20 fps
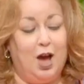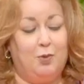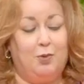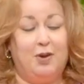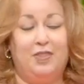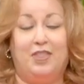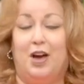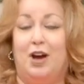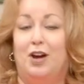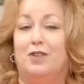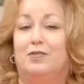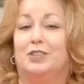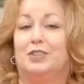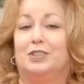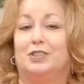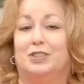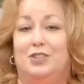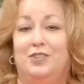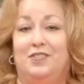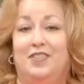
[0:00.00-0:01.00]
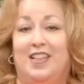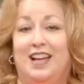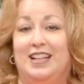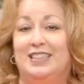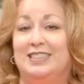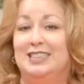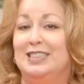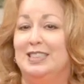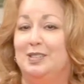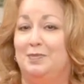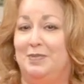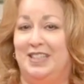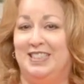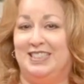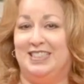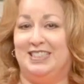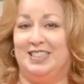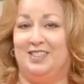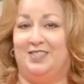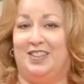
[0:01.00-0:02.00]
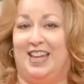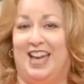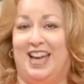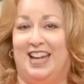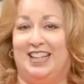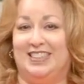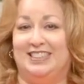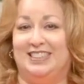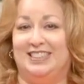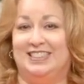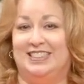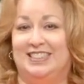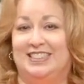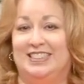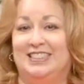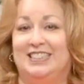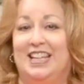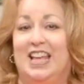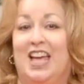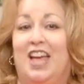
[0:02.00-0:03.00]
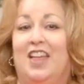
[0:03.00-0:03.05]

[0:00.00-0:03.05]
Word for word: With over 2,000 species of cactuses,